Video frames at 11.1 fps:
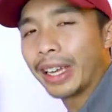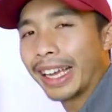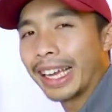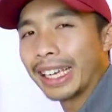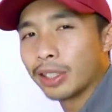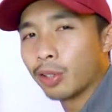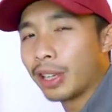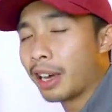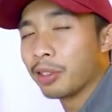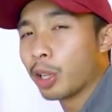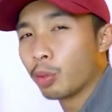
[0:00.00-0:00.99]
Okay guys, so
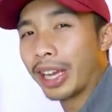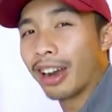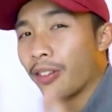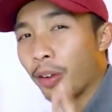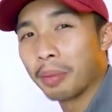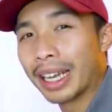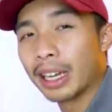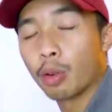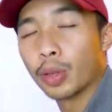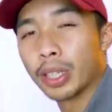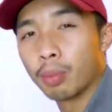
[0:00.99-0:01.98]
now that we are
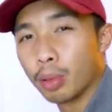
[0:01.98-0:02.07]
familiar with the